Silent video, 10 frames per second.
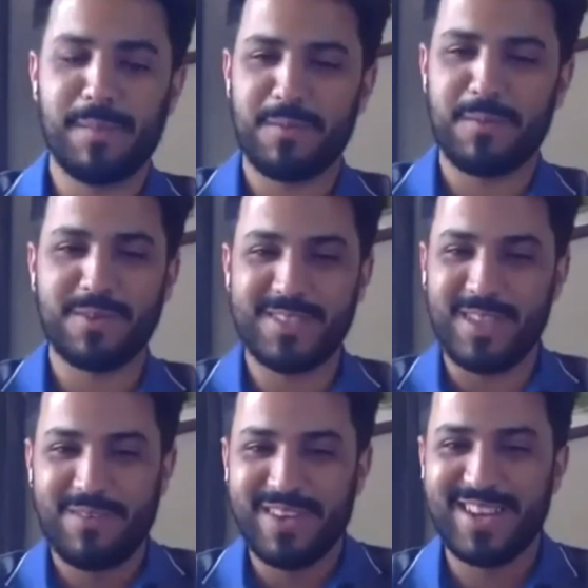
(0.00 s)
was
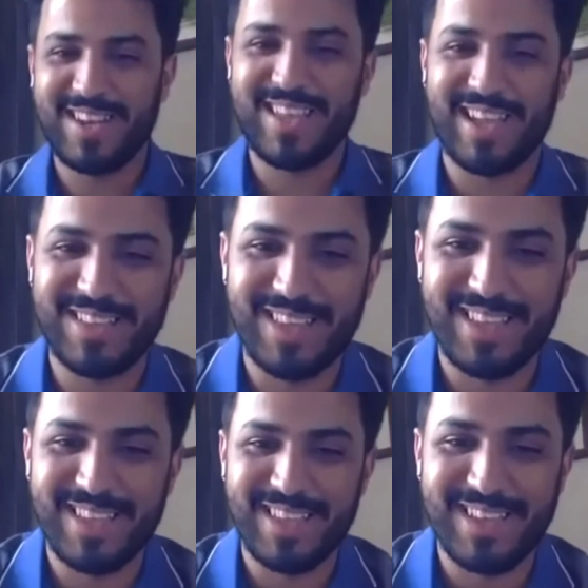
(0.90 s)
definitely, I
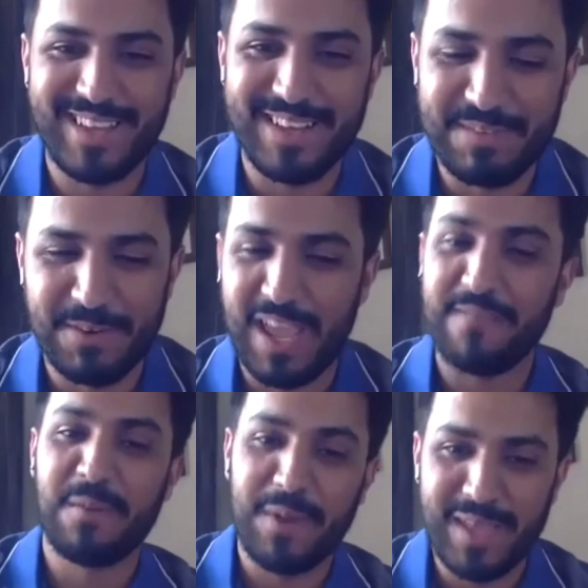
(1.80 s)
think, for
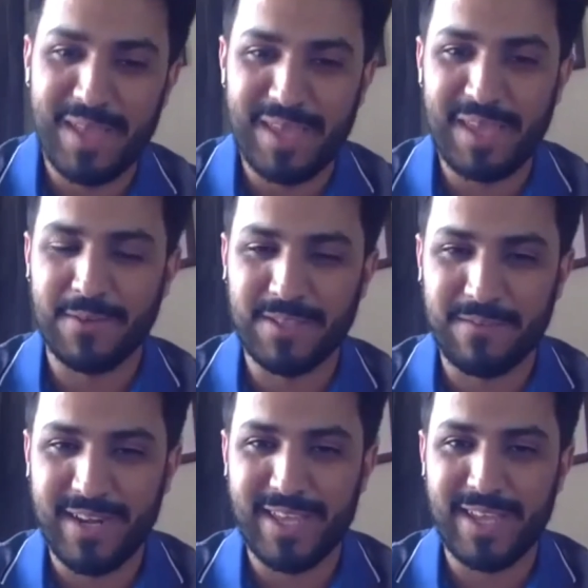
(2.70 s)
everybody, it was a
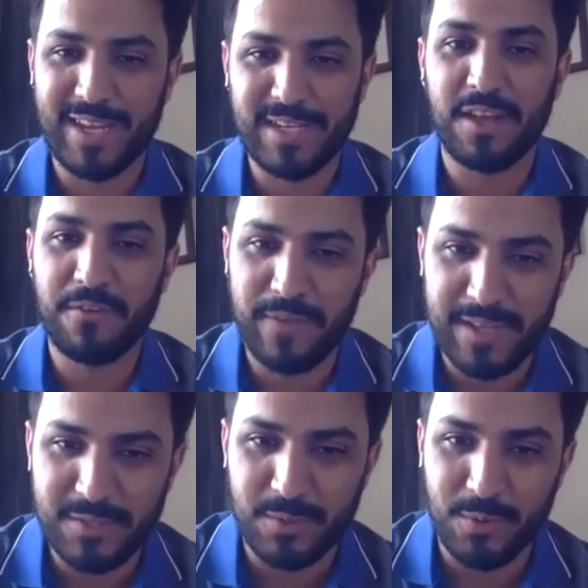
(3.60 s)
very tough phase
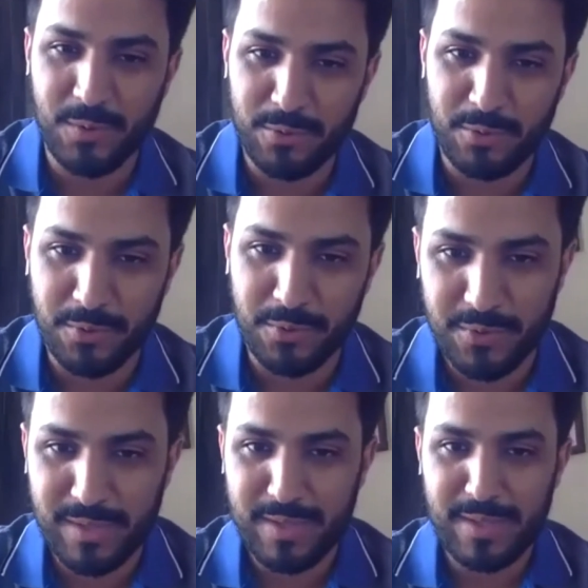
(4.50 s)
to go through.
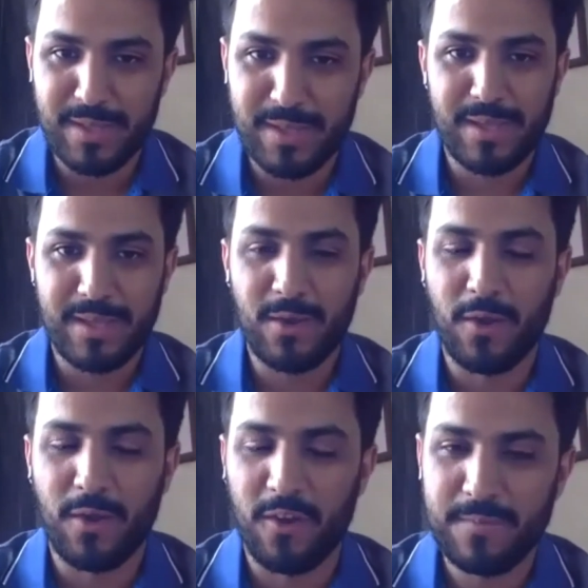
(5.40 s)
A lot
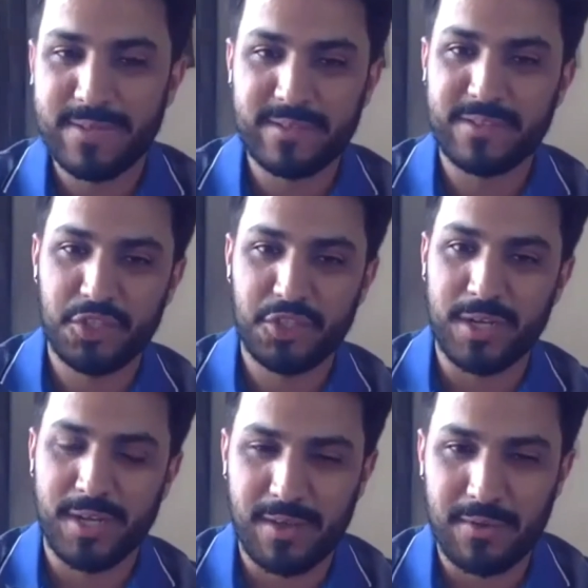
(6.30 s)
of businesses shut
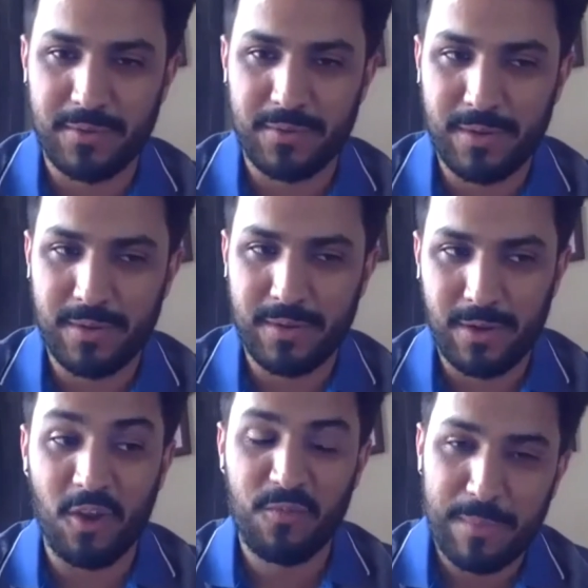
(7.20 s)
down, a lot of
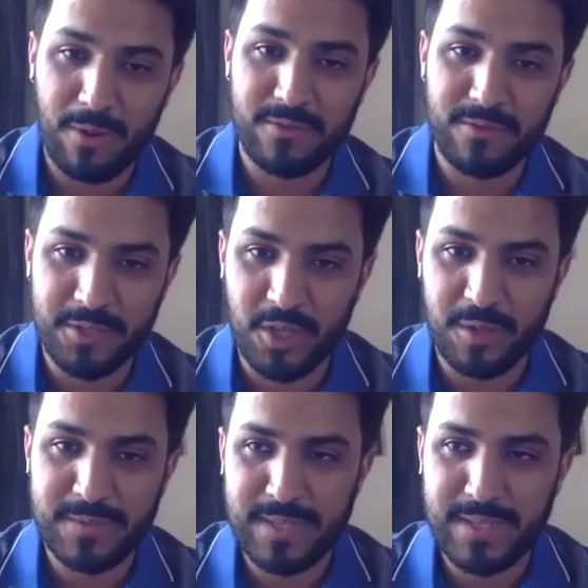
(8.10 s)
people lost their
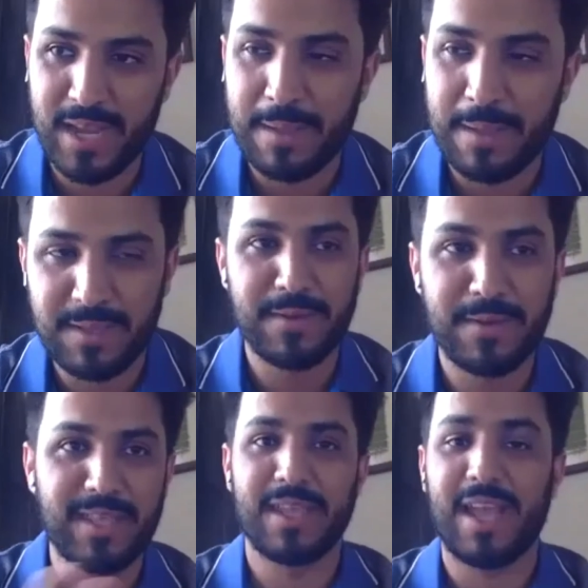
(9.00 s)
jobs, and I'm
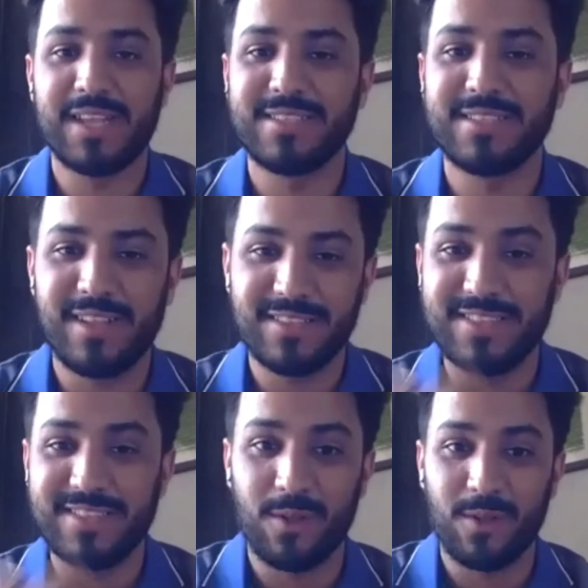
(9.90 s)
somebody, I just can't see all
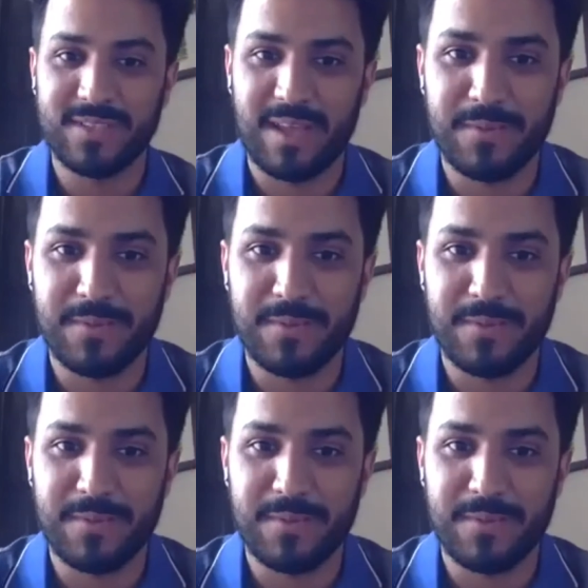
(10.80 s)
this happening.